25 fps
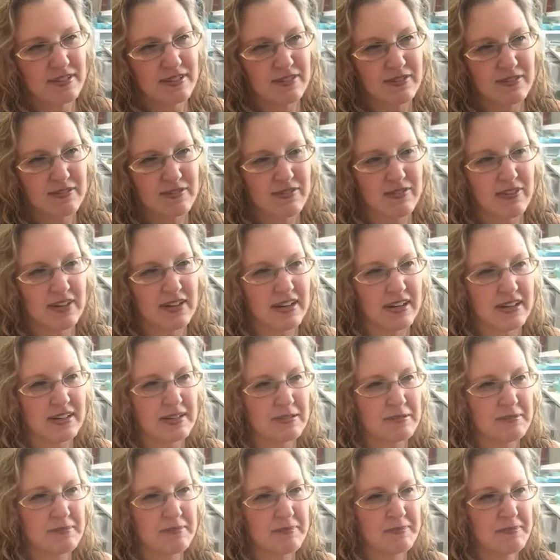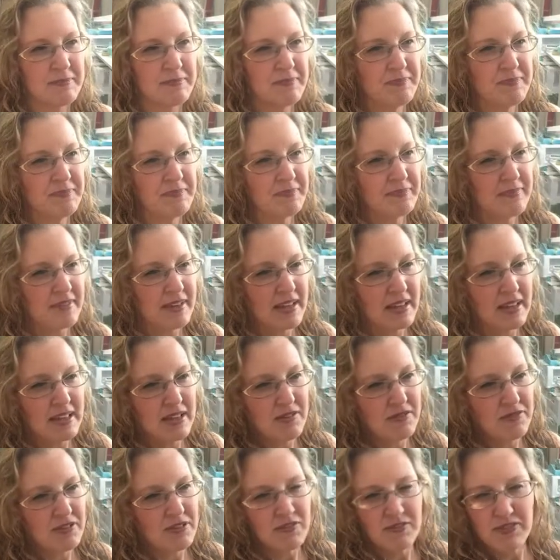of
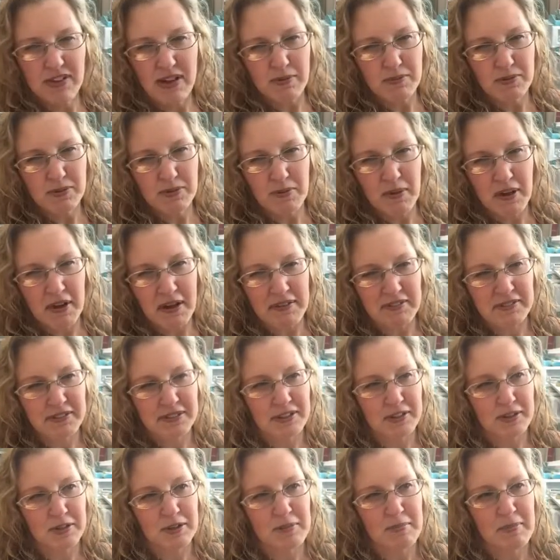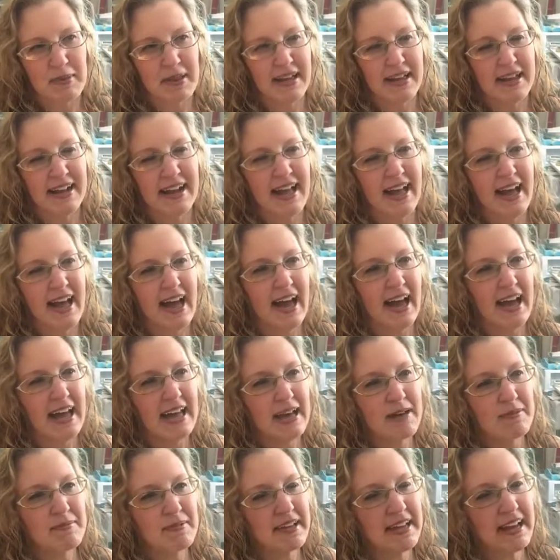flip-flopped around a little bit. I
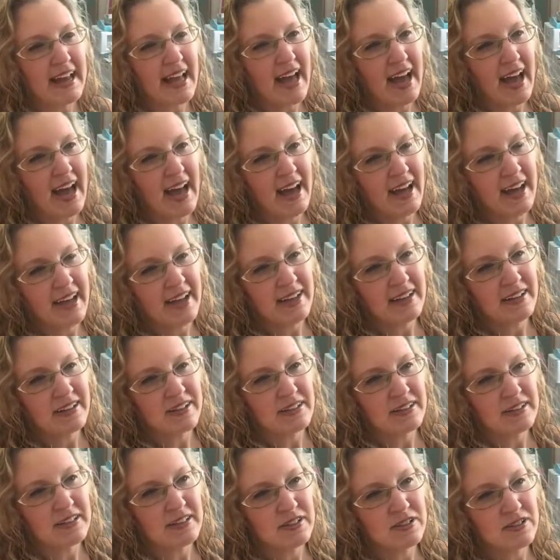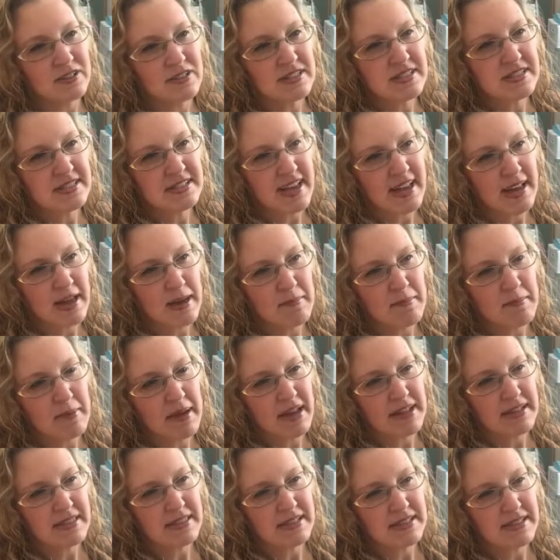am going to add a little stamp
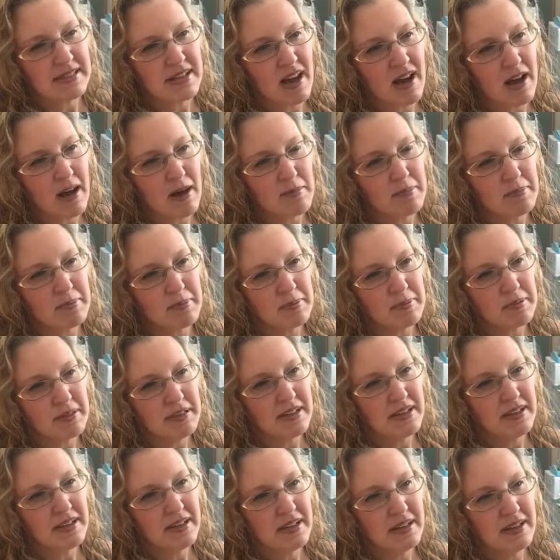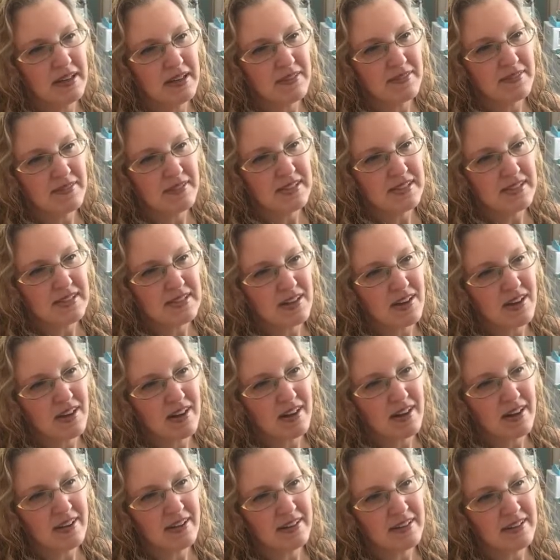at the top of this
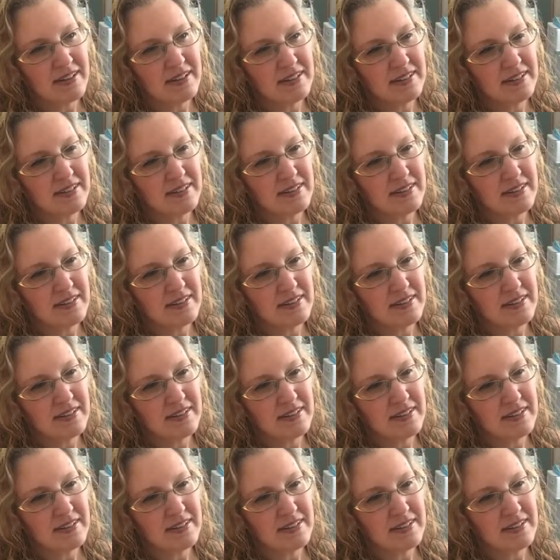card,